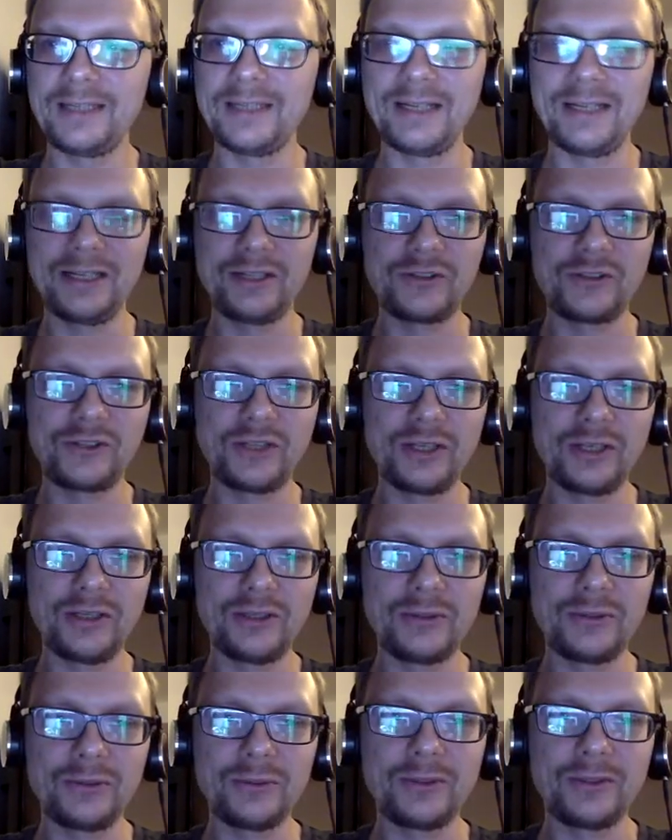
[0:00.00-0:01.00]

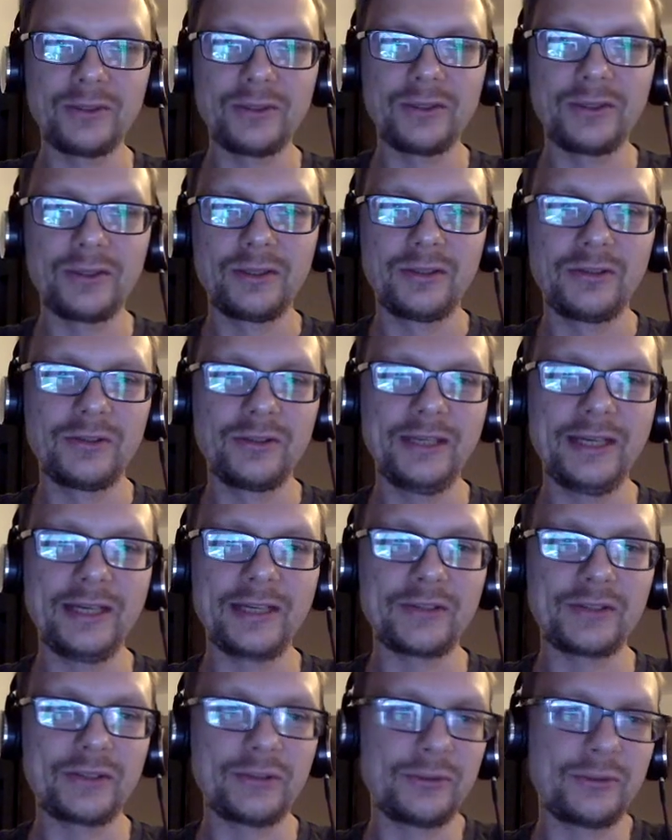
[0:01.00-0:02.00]
so
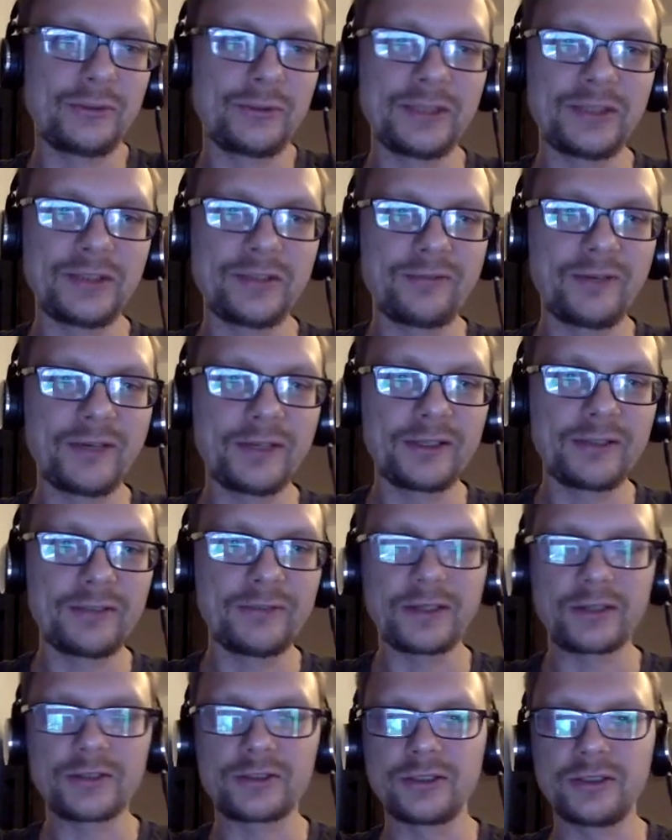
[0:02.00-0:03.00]
that's a funker
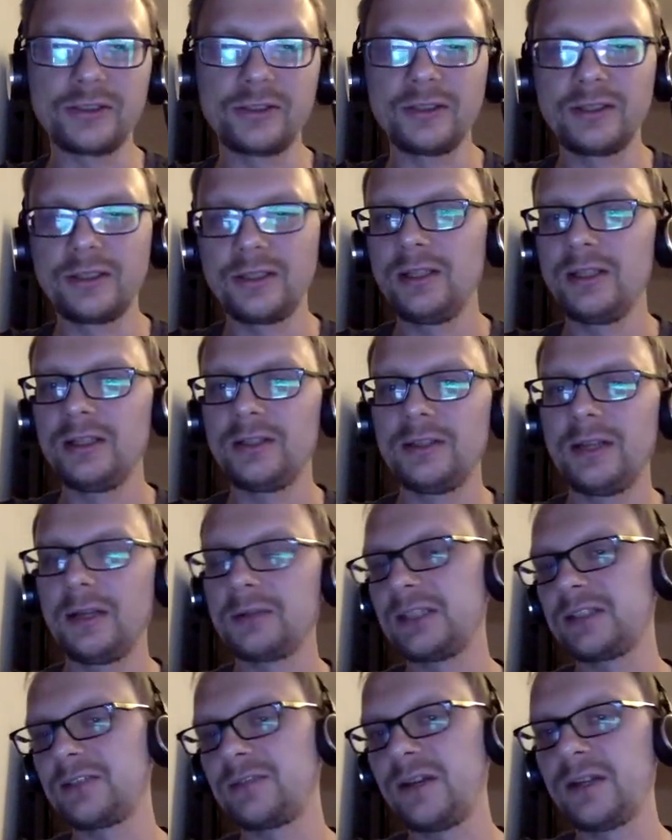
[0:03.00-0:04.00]
function. Now
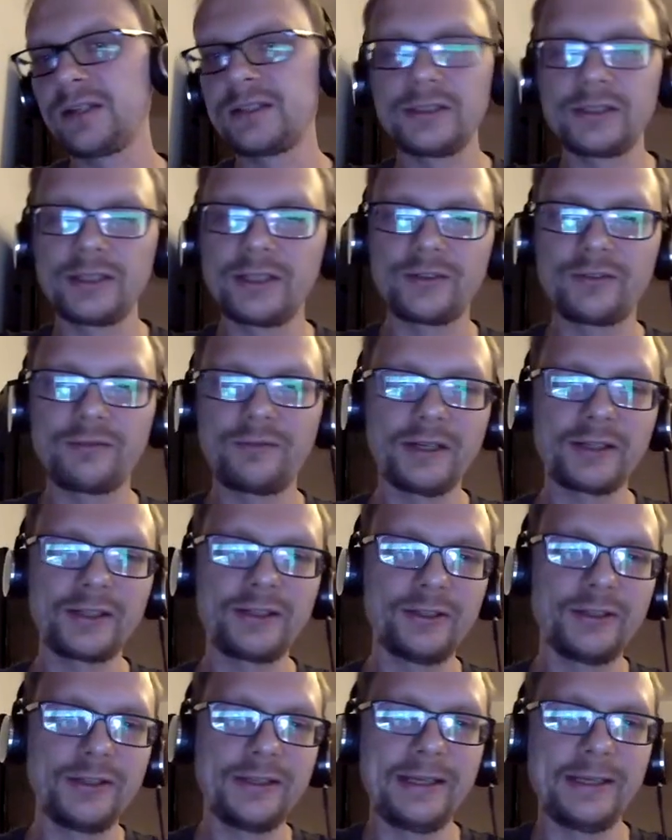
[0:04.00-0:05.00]
that funker has a
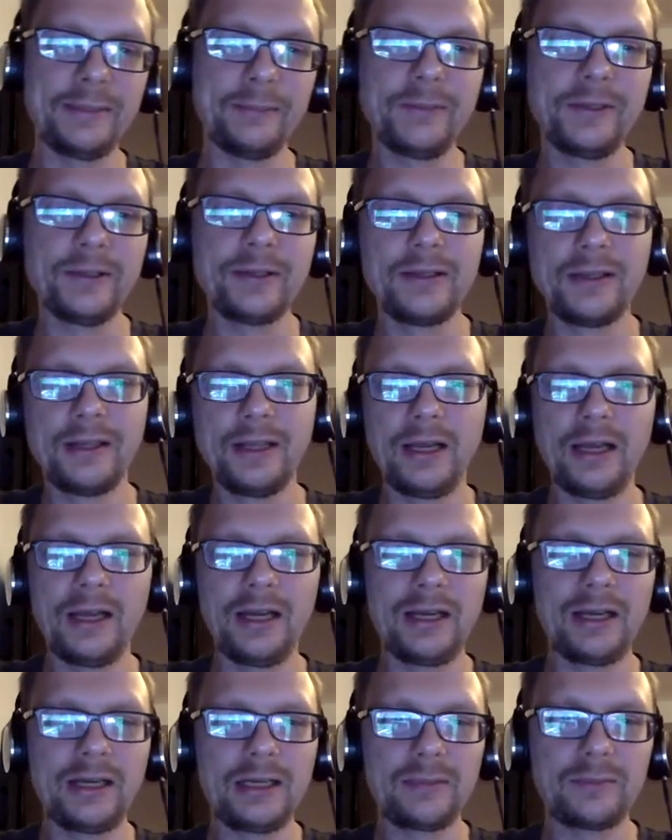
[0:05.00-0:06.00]
funker name.
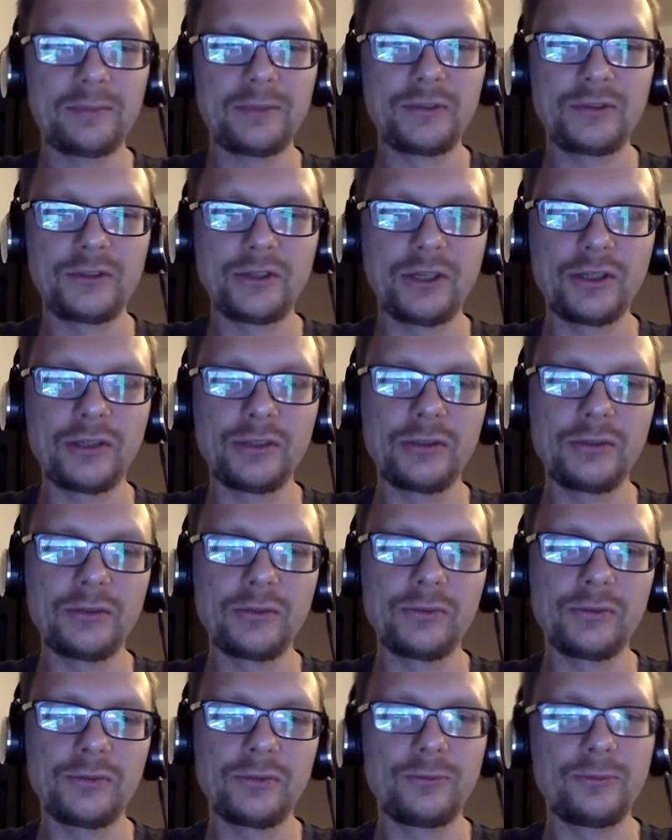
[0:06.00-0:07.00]

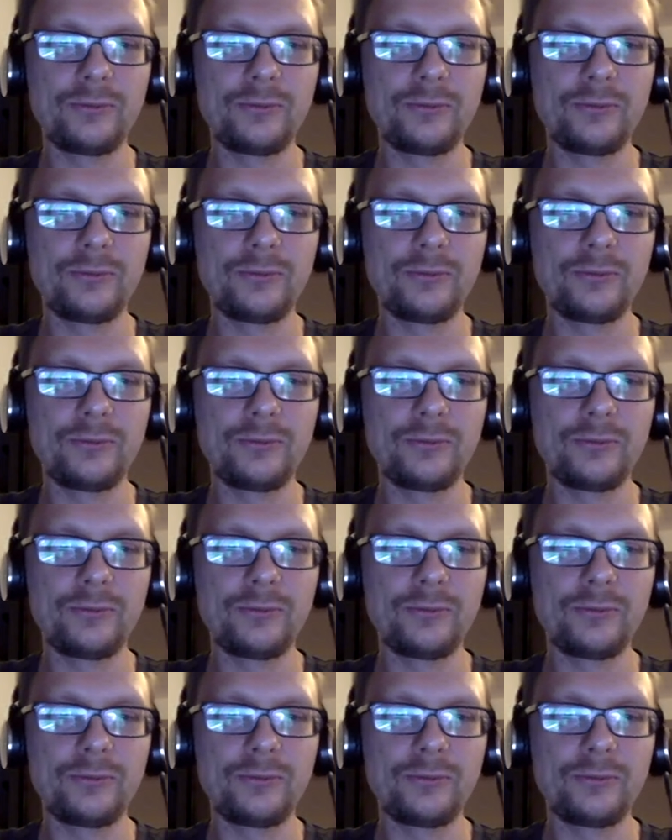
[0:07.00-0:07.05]
So